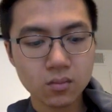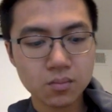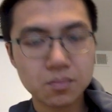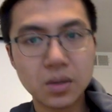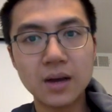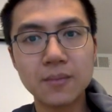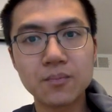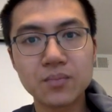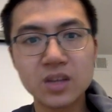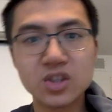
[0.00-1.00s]
But
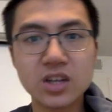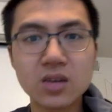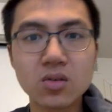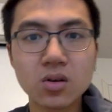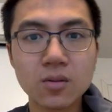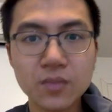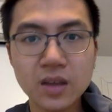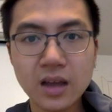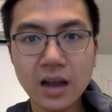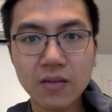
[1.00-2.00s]
in general,
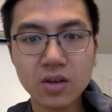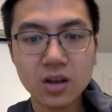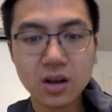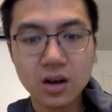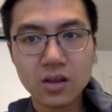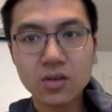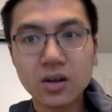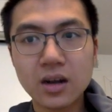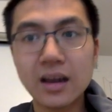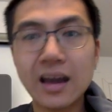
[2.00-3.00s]
every other
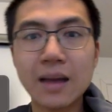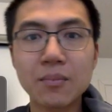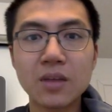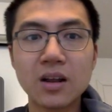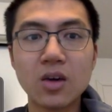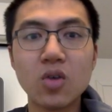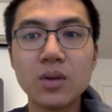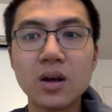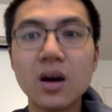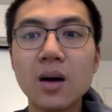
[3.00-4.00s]
kind of app that I
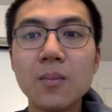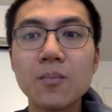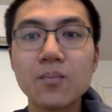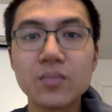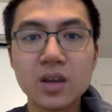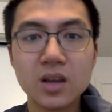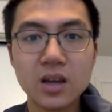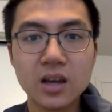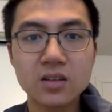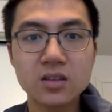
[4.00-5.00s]
open up,
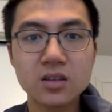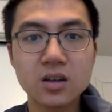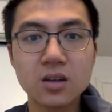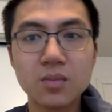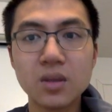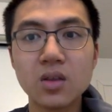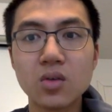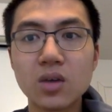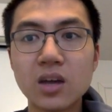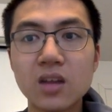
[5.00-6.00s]
it's going to be
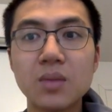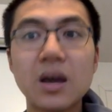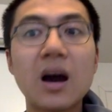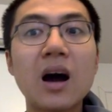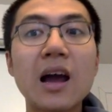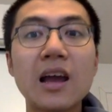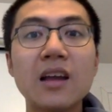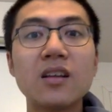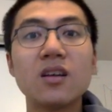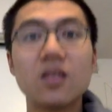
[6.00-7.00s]
located
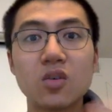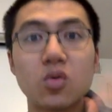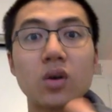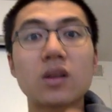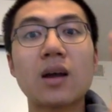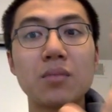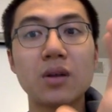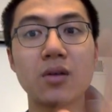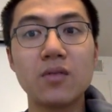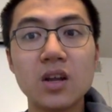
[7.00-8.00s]
behind the QuickTime
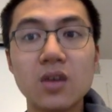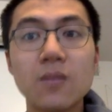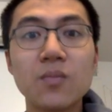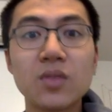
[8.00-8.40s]
Player video.